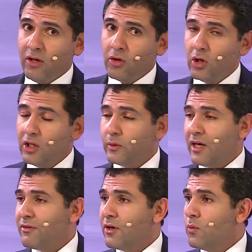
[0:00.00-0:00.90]
call it
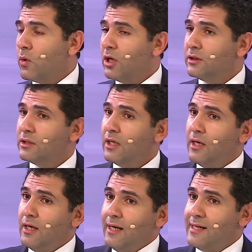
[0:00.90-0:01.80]
whatever you want,
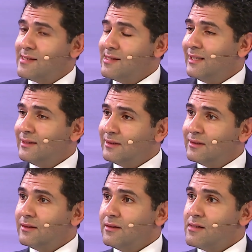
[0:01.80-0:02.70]
is not
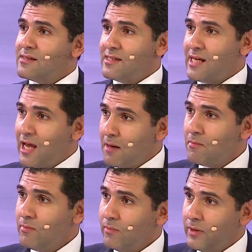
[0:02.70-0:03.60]

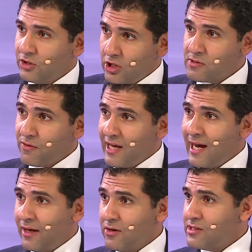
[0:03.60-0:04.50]
same in terms of the
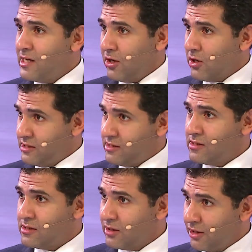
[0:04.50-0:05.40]
accuracy
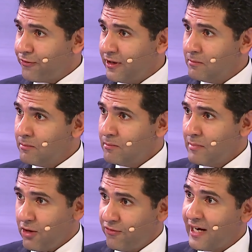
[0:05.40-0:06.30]
across different
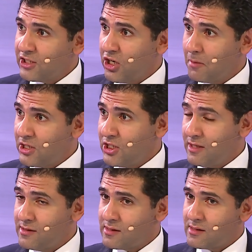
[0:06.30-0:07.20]
manufacturing
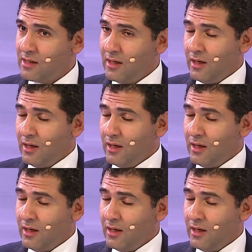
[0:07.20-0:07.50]
machines.